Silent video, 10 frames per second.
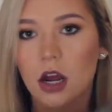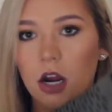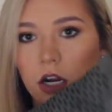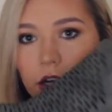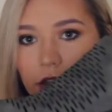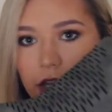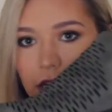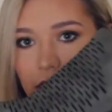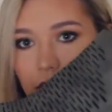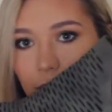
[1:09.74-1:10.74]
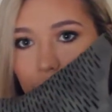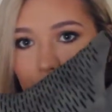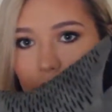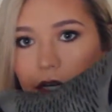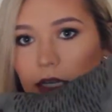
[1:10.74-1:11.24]
are these
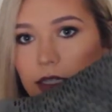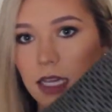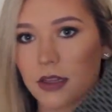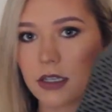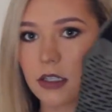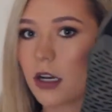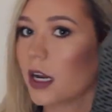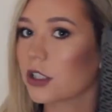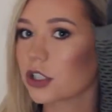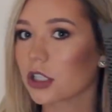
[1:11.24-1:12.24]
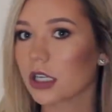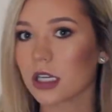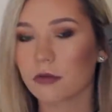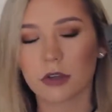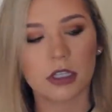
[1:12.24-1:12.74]
booties, and these are
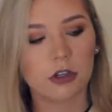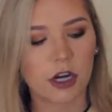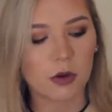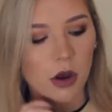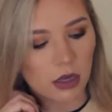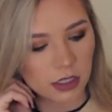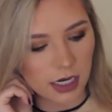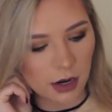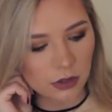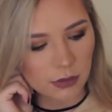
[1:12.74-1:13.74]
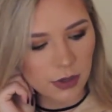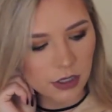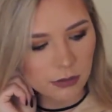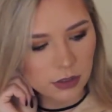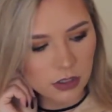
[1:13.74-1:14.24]
actually really great quality. I would compare
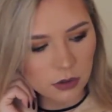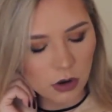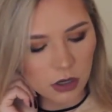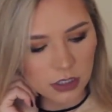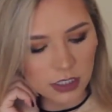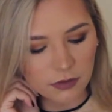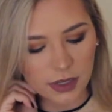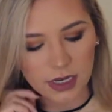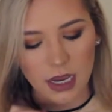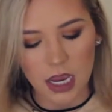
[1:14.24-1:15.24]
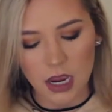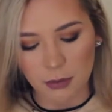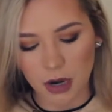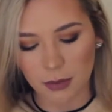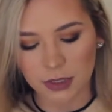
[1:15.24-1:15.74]
them to the quality of like
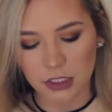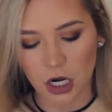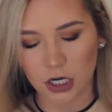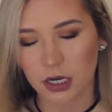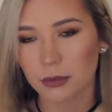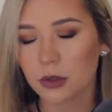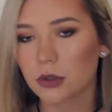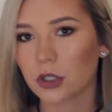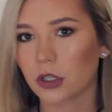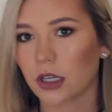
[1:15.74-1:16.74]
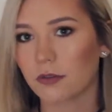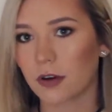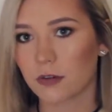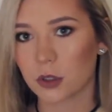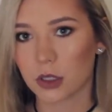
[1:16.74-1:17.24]
probably Target boots or like
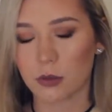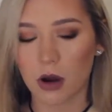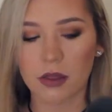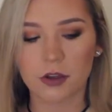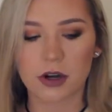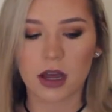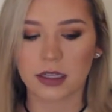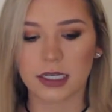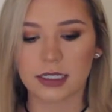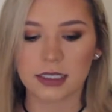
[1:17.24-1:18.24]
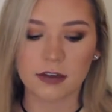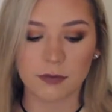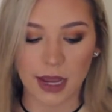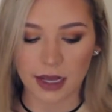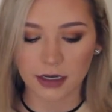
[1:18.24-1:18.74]
Forever 21. They're not like Steve
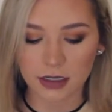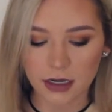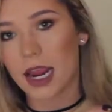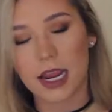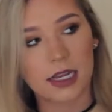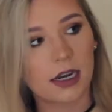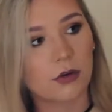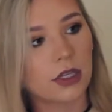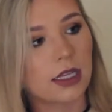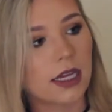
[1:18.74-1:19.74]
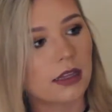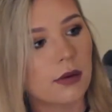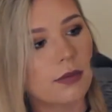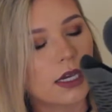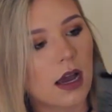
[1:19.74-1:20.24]
Madden, and I really like
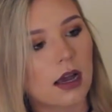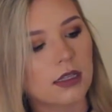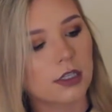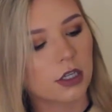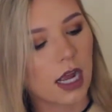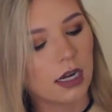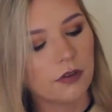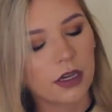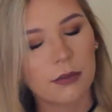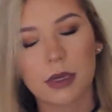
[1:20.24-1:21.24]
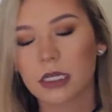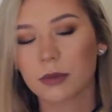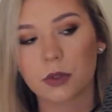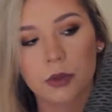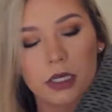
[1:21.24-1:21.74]
them because they're kind of like a mix
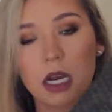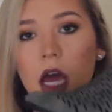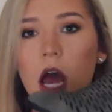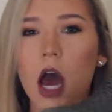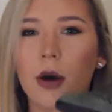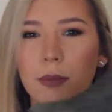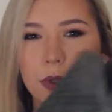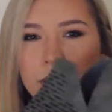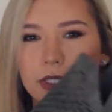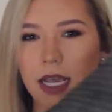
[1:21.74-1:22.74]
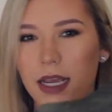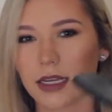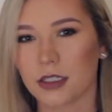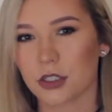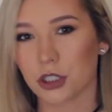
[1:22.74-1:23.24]
between a boot
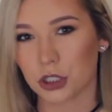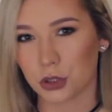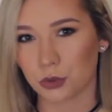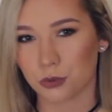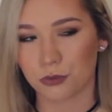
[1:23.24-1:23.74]
and a shoe.